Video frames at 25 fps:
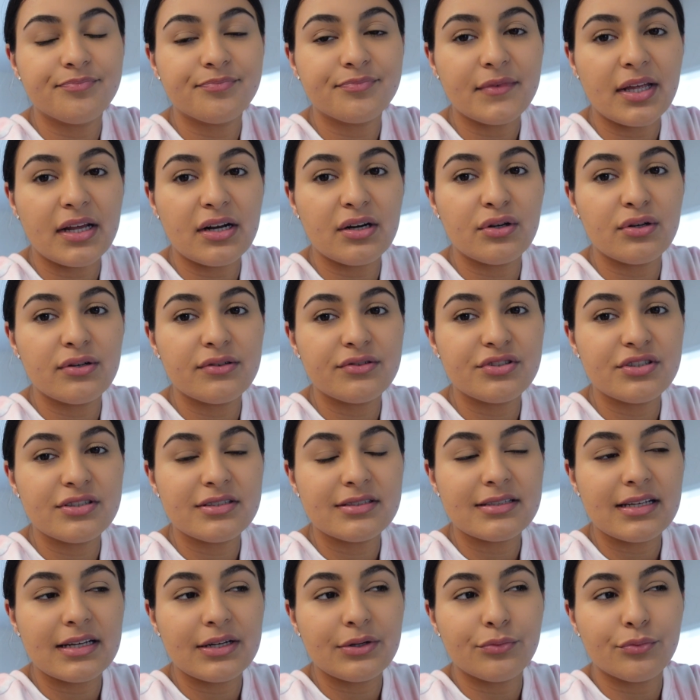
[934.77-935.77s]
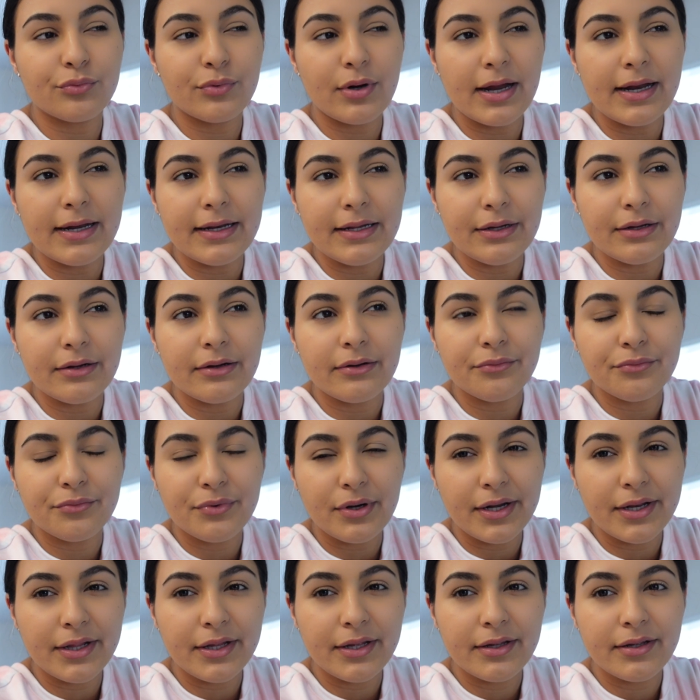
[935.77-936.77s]
I don't know if she's like ready,
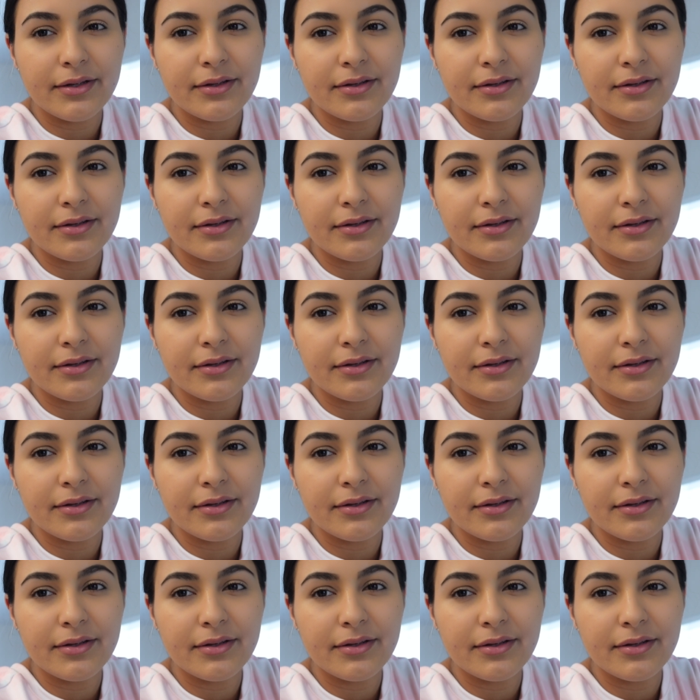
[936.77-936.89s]
ready.